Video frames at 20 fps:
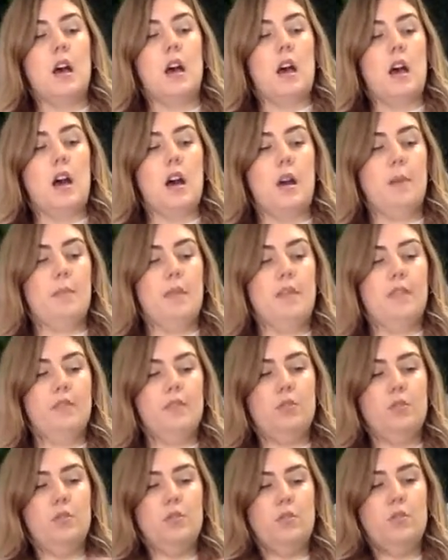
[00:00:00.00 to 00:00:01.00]
if
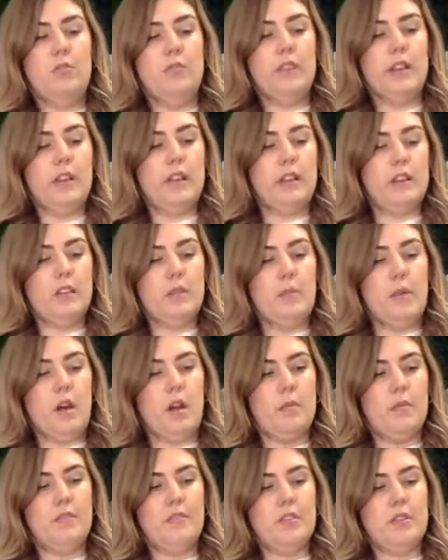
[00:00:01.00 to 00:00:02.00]
you feel like the
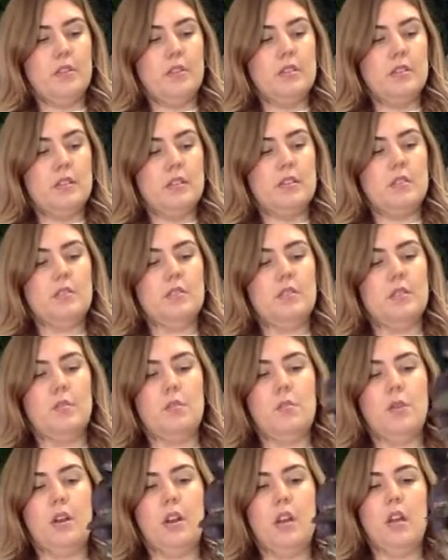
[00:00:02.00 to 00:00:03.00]
bottom of yours isn't so
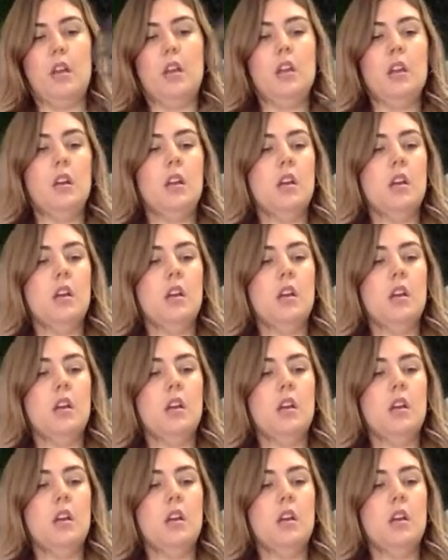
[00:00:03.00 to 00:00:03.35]
pretty.